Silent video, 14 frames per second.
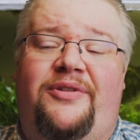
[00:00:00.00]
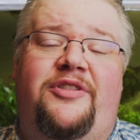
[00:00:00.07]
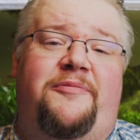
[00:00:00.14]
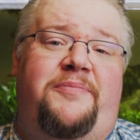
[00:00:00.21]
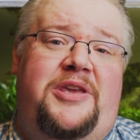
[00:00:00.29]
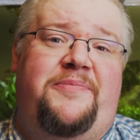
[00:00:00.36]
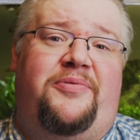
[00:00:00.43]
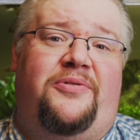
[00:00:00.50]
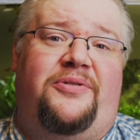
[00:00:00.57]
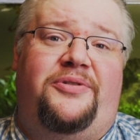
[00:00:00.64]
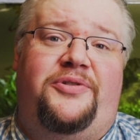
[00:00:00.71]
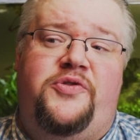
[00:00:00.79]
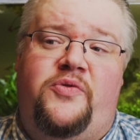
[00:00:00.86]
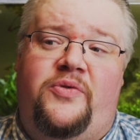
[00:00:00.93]
of the
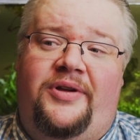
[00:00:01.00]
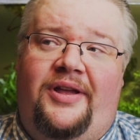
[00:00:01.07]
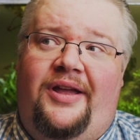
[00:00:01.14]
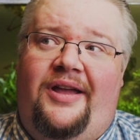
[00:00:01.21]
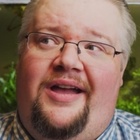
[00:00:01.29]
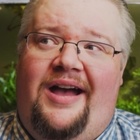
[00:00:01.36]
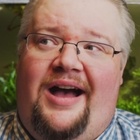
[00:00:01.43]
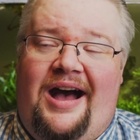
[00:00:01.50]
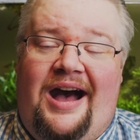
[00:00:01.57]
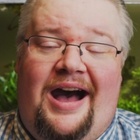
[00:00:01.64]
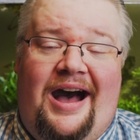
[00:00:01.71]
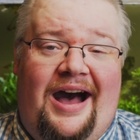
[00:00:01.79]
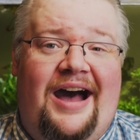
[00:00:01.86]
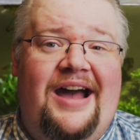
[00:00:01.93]
people who
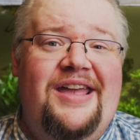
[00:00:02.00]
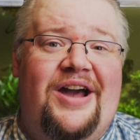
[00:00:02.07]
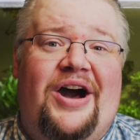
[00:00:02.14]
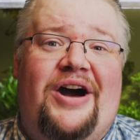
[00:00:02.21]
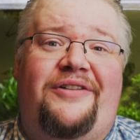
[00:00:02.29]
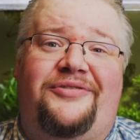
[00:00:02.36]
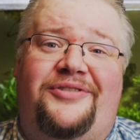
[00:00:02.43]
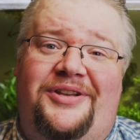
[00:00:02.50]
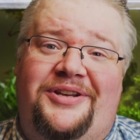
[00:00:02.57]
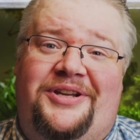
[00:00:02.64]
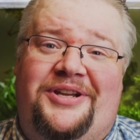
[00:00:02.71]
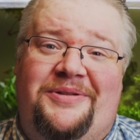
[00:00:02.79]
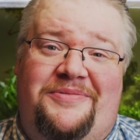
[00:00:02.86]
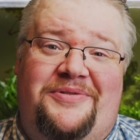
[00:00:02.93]
I often
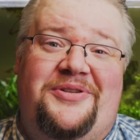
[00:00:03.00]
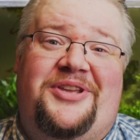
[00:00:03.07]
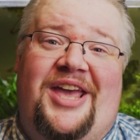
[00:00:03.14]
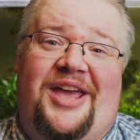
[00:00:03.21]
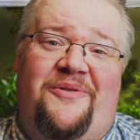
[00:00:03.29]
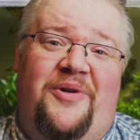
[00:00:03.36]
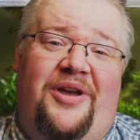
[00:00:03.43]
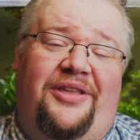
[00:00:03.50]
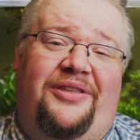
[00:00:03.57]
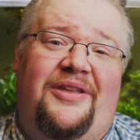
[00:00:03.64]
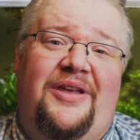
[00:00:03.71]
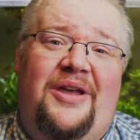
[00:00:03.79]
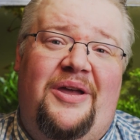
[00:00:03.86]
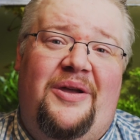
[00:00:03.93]
communicate with
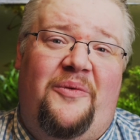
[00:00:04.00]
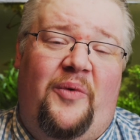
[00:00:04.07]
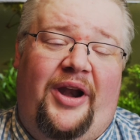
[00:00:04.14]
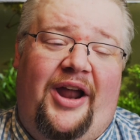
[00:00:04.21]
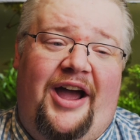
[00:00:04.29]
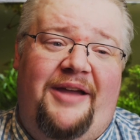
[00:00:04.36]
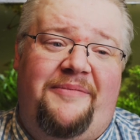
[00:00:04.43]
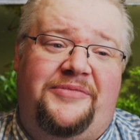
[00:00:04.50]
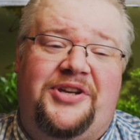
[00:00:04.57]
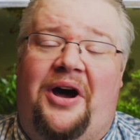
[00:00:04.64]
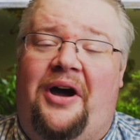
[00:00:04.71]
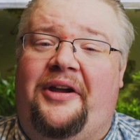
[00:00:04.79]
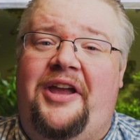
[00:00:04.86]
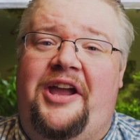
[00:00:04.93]
when I'm
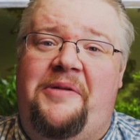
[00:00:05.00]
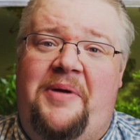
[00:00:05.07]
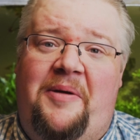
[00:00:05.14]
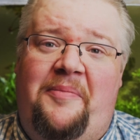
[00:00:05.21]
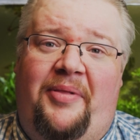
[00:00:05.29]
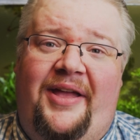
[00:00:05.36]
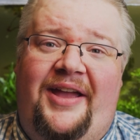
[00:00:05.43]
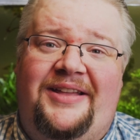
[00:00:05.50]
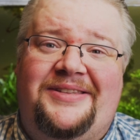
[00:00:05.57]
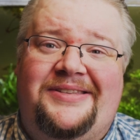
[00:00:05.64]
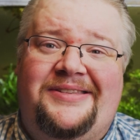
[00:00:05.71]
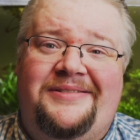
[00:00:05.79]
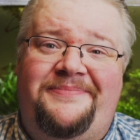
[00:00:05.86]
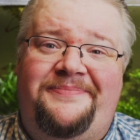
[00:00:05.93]
talking about
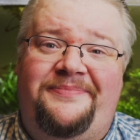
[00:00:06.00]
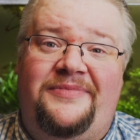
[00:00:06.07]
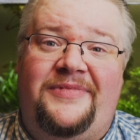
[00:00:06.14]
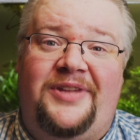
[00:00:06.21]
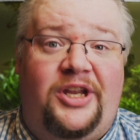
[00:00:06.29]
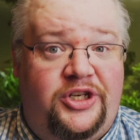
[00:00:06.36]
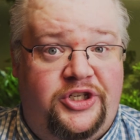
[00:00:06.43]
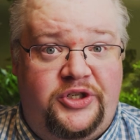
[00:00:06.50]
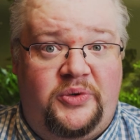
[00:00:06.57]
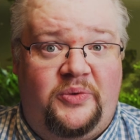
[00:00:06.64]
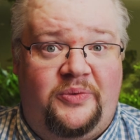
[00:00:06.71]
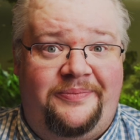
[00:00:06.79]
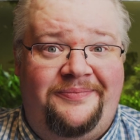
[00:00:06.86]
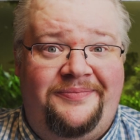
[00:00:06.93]
plants
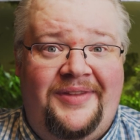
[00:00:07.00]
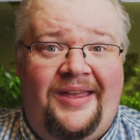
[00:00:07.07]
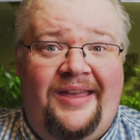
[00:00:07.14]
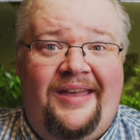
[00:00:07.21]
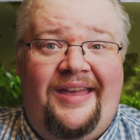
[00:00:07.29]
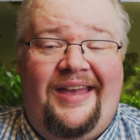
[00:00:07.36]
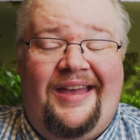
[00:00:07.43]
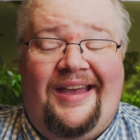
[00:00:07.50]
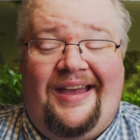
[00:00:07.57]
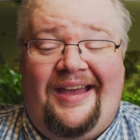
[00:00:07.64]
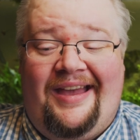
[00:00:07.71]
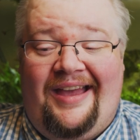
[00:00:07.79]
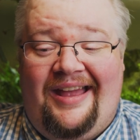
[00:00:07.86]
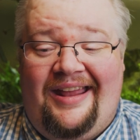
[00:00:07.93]
do.
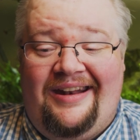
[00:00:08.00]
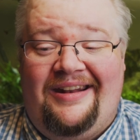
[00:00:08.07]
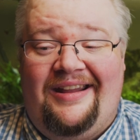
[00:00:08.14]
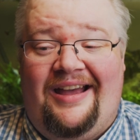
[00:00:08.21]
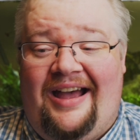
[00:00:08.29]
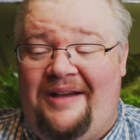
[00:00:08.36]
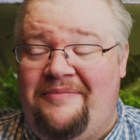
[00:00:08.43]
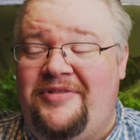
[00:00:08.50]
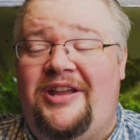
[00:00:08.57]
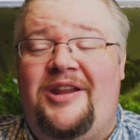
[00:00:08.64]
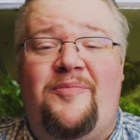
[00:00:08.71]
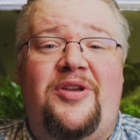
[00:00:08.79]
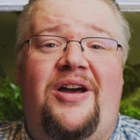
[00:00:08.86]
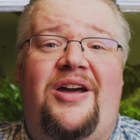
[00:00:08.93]
And I'm going
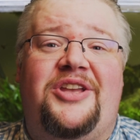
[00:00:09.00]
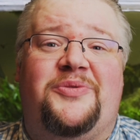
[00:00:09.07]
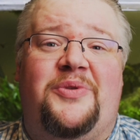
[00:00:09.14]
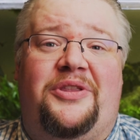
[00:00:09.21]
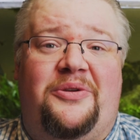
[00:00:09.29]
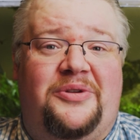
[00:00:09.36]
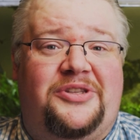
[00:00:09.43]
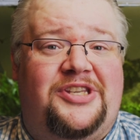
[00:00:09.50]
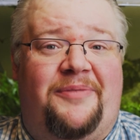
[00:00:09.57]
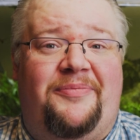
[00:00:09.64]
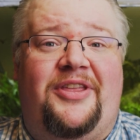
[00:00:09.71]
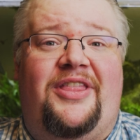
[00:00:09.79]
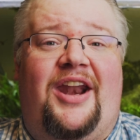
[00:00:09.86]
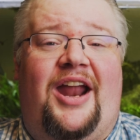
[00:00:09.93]
to be honest with you, it's
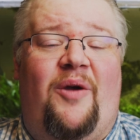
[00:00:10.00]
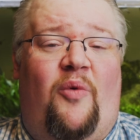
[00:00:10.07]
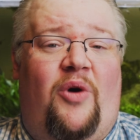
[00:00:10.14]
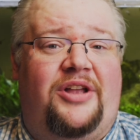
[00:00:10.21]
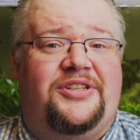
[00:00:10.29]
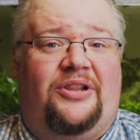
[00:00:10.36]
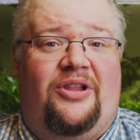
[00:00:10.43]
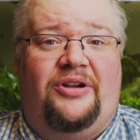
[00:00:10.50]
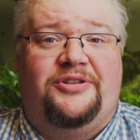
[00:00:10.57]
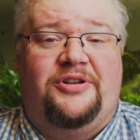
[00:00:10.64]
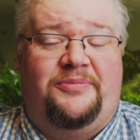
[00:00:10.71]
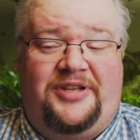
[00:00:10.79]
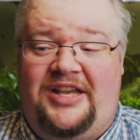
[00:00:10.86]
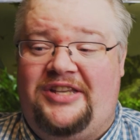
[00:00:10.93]
something that I want to
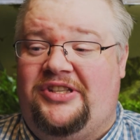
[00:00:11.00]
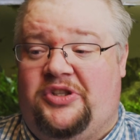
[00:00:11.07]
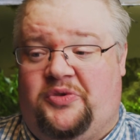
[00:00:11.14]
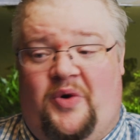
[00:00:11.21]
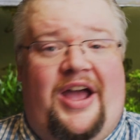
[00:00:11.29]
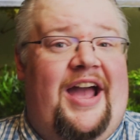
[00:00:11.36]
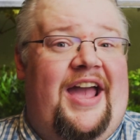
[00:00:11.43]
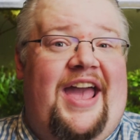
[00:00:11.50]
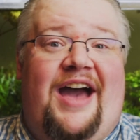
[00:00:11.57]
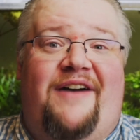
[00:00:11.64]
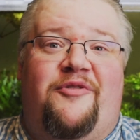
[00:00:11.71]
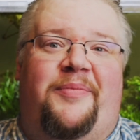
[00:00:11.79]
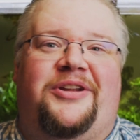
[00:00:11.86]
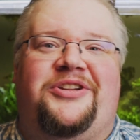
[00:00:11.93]
long-term test. It's why I
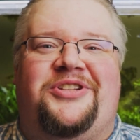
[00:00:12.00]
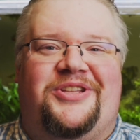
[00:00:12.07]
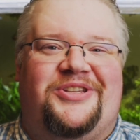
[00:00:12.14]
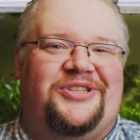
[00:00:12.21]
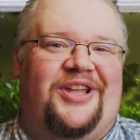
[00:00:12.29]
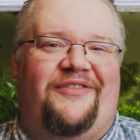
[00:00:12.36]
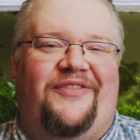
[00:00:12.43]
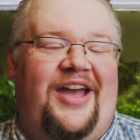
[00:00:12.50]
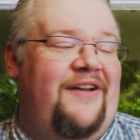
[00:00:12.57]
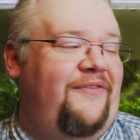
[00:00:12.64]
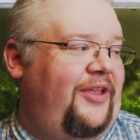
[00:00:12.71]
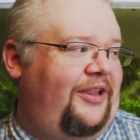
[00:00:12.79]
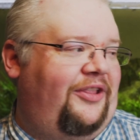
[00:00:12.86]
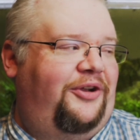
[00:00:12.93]
have a bunch of this stuff. I
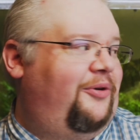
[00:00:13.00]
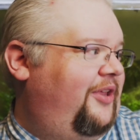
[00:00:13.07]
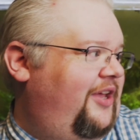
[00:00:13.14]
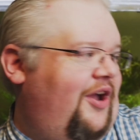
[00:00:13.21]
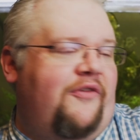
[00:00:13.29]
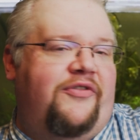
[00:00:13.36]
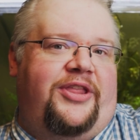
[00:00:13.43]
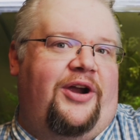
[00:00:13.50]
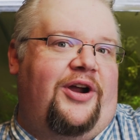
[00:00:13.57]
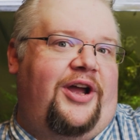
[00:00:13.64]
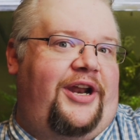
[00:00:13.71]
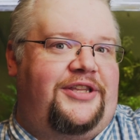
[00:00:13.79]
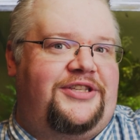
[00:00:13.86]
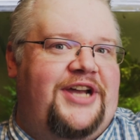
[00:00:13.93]
have literally over there
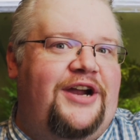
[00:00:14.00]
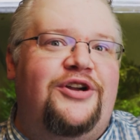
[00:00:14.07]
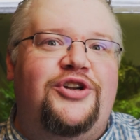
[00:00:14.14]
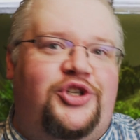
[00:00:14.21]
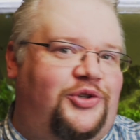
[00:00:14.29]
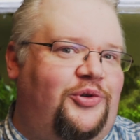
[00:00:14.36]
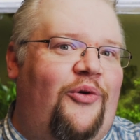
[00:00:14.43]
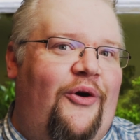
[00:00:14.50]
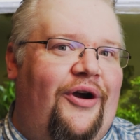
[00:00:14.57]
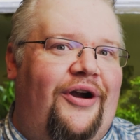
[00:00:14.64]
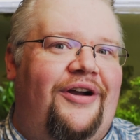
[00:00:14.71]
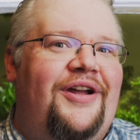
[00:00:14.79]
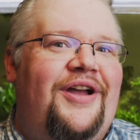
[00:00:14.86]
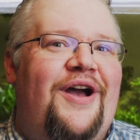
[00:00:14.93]
an entire drawer